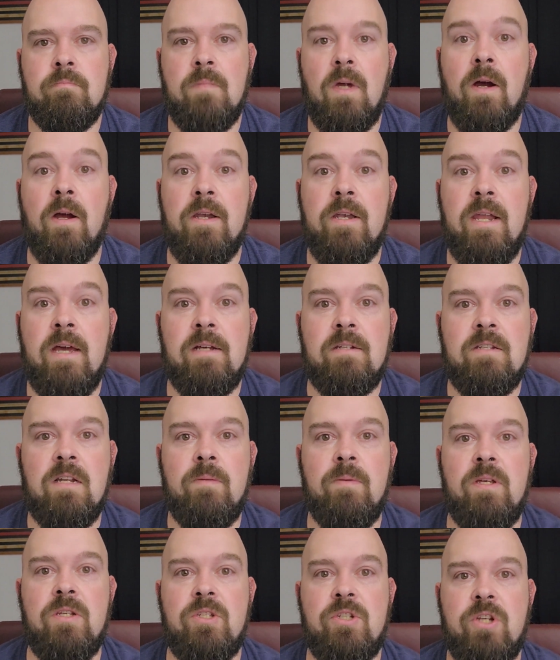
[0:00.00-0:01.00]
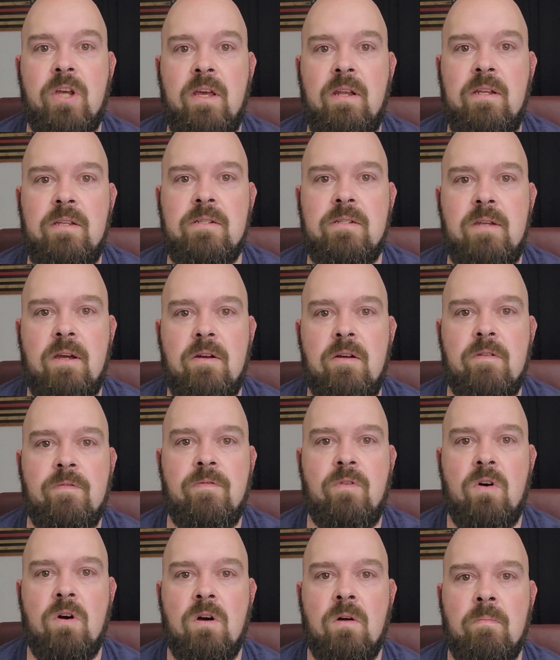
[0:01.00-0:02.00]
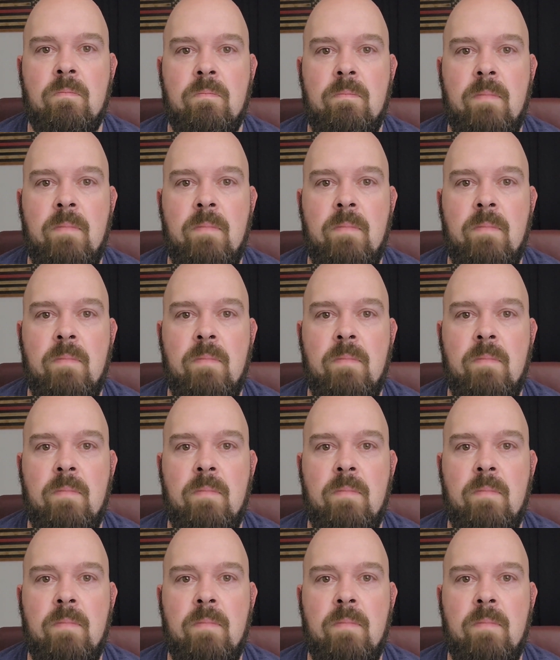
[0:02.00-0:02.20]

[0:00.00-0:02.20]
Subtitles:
All right, next up is Chaney's Dairy Farm.